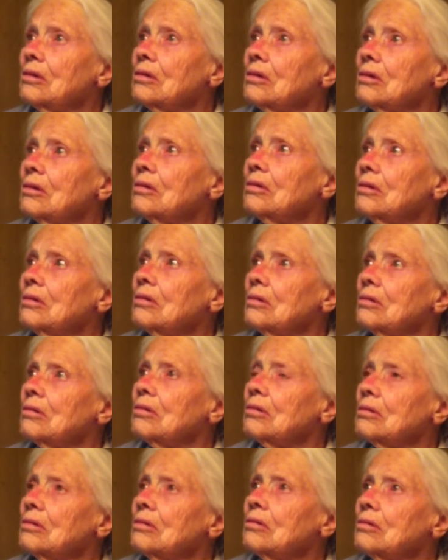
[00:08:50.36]

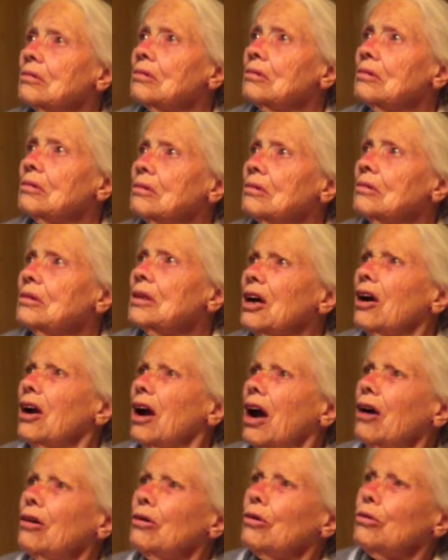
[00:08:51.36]
Now,
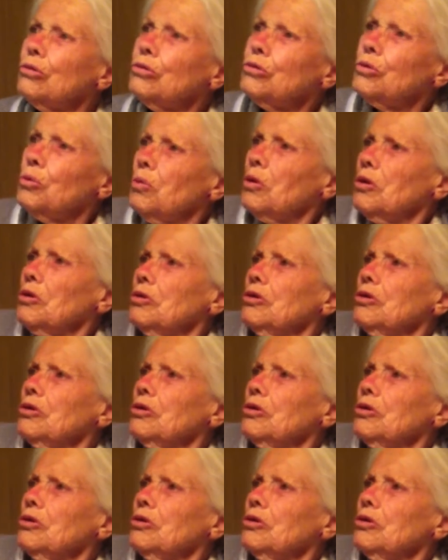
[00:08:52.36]
how old were